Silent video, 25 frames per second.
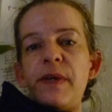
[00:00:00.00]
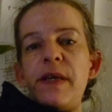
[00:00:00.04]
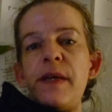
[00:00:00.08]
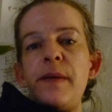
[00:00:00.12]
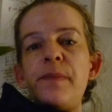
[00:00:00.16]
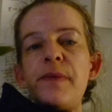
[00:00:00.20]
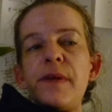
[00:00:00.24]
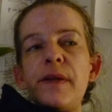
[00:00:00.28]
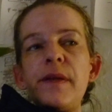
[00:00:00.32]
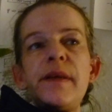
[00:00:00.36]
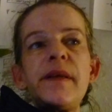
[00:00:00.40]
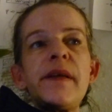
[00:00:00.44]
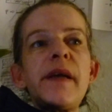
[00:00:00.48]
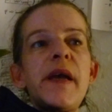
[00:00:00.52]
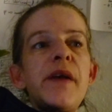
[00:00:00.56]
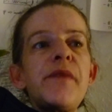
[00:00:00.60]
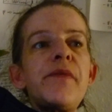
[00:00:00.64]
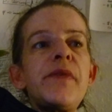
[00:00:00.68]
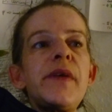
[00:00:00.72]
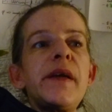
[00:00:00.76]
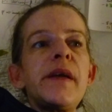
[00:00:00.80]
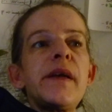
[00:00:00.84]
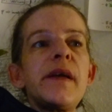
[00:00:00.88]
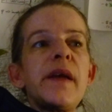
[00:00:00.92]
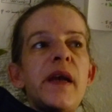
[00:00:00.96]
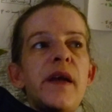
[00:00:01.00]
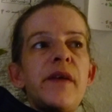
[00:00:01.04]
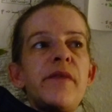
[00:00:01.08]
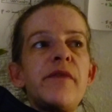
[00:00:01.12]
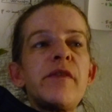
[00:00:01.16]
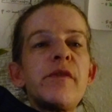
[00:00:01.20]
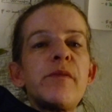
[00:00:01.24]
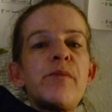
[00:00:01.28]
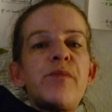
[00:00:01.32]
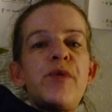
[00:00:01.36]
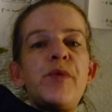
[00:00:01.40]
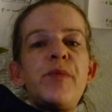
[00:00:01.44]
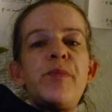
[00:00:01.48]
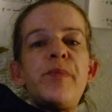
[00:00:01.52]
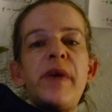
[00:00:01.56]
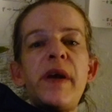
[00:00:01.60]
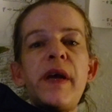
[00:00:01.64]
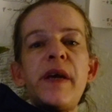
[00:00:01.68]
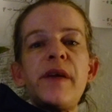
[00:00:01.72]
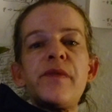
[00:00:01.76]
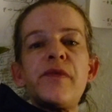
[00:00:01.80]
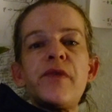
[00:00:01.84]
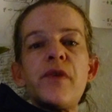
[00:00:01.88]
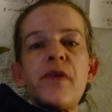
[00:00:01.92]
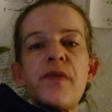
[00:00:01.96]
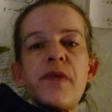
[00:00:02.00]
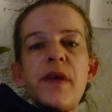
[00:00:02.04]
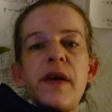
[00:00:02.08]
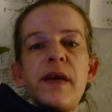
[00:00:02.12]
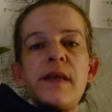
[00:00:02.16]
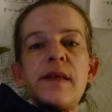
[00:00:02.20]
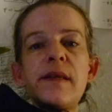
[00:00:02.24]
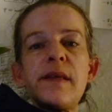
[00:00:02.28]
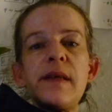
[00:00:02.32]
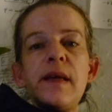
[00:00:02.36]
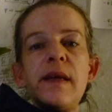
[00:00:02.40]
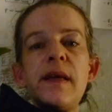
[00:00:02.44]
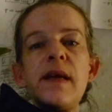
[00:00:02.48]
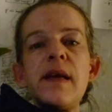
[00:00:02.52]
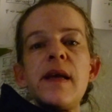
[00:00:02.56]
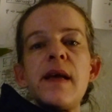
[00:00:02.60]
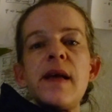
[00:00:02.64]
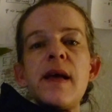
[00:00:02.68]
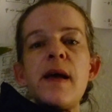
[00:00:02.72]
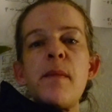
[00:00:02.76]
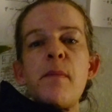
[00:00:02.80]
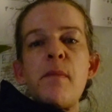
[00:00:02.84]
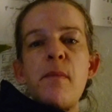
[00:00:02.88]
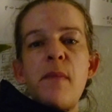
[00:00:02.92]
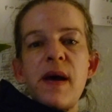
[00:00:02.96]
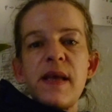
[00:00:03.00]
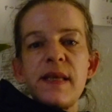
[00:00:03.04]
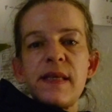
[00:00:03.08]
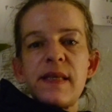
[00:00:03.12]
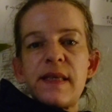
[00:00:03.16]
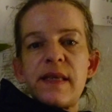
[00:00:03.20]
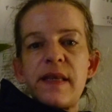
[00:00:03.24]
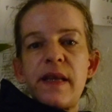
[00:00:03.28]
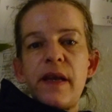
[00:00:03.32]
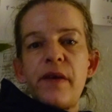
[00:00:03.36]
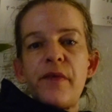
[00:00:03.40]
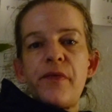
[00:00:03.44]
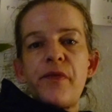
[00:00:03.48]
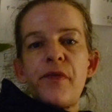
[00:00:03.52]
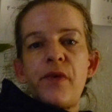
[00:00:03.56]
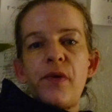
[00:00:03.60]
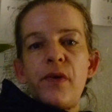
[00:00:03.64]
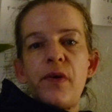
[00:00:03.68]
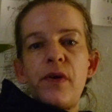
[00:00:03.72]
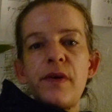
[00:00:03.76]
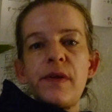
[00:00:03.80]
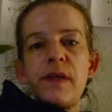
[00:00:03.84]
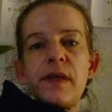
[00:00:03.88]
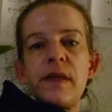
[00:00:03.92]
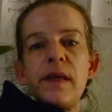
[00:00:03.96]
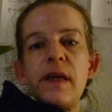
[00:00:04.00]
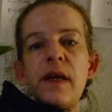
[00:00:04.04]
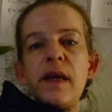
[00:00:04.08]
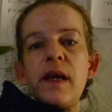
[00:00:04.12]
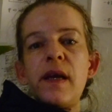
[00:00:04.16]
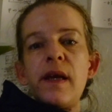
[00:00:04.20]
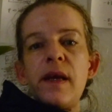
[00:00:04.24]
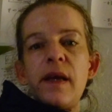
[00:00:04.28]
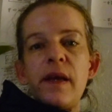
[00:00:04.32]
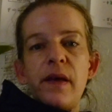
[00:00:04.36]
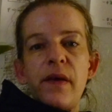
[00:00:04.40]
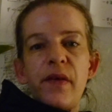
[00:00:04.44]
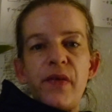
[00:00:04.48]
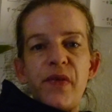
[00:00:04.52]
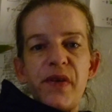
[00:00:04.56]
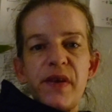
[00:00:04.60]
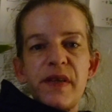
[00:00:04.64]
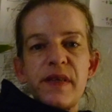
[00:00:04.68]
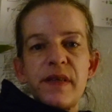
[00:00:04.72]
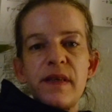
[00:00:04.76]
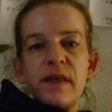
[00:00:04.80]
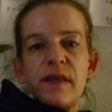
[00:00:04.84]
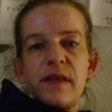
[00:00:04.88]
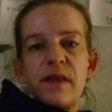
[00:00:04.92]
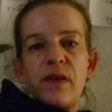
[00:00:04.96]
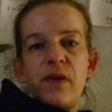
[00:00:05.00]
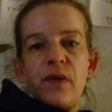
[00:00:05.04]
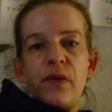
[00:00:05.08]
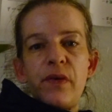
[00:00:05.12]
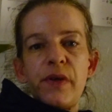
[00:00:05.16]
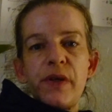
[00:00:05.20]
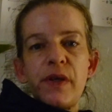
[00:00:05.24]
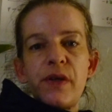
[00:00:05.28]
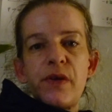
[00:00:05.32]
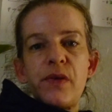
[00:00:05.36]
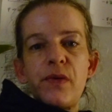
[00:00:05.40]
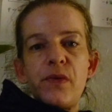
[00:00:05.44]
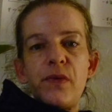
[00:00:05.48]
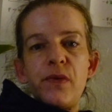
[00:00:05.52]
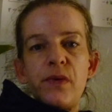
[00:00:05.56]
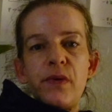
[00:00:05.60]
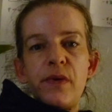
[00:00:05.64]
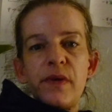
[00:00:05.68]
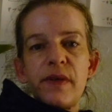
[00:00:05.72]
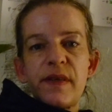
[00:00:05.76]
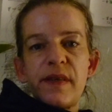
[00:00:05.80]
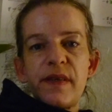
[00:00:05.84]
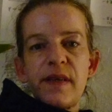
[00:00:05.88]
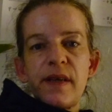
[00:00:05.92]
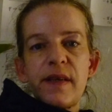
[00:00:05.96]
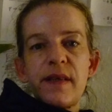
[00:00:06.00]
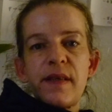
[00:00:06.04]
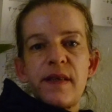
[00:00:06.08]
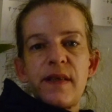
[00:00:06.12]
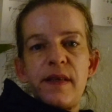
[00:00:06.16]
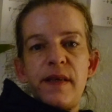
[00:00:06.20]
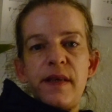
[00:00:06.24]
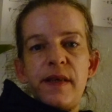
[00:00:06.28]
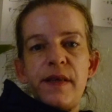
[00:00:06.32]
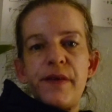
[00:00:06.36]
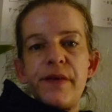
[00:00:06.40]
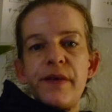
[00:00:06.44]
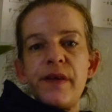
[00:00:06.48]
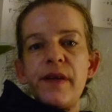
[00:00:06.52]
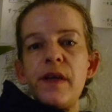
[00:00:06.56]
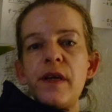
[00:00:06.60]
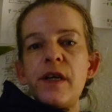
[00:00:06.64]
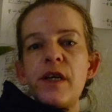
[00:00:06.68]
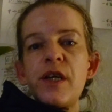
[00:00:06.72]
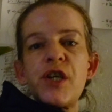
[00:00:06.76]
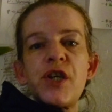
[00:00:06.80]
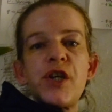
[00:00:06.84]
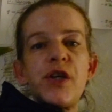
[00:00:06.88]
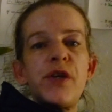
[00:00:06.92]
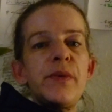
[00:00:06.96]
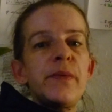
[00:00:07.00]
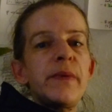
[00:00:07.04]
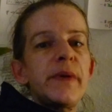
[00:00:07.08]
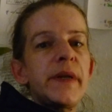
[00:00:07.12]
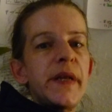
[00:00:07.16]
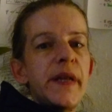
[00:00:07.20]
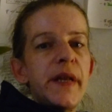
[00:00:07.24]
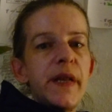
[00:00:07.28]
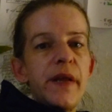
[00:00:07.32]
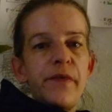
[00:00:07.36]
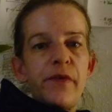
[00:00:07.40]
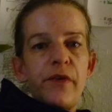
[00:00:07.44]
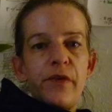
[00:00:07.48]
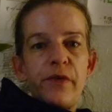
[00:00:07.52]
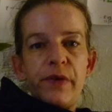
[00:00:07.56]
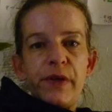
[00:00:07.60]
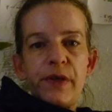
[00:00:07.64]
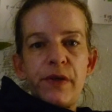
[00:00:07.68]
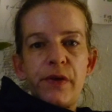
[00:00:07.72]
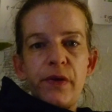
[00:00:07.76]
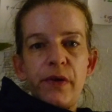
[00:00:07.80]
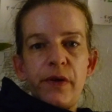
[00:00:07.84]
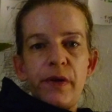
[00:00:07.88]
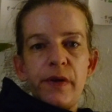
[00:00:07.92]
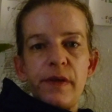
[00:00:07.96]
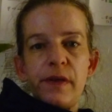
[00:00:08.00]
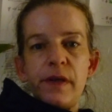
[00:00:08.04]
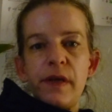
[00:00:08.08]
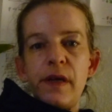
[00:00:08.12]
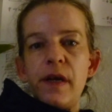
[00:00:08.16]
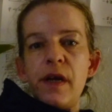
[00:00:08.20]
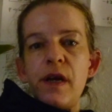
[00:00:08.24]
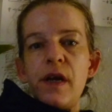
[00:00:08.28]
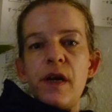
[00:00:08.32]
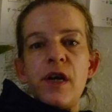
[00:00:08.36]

people having prepared for that must have thought, this is going to succeed. She will never return.